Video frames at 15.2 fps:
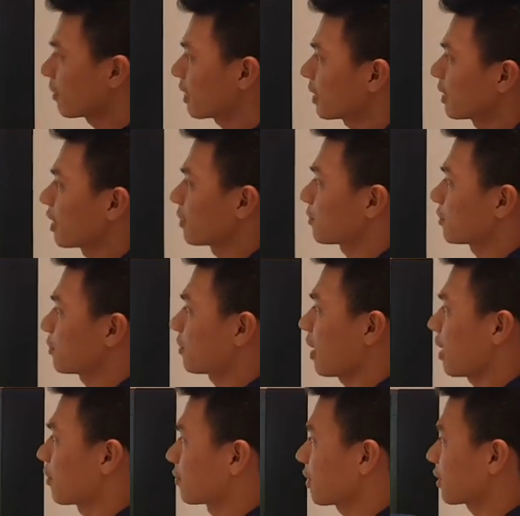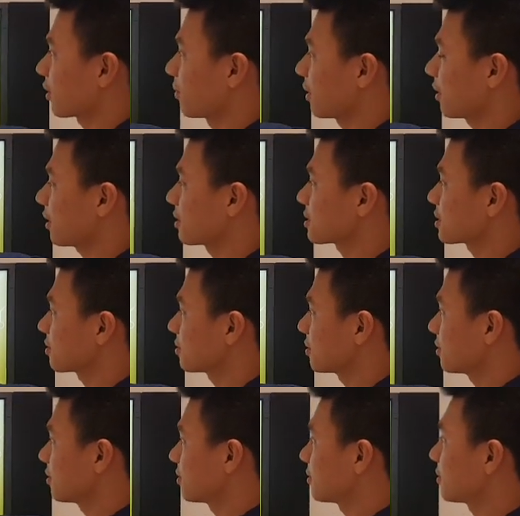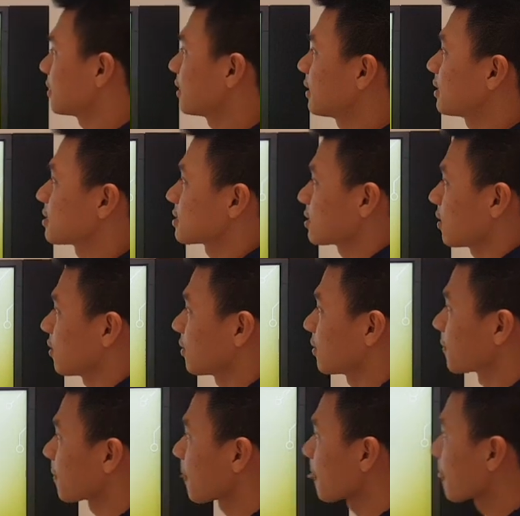my our recommendation. So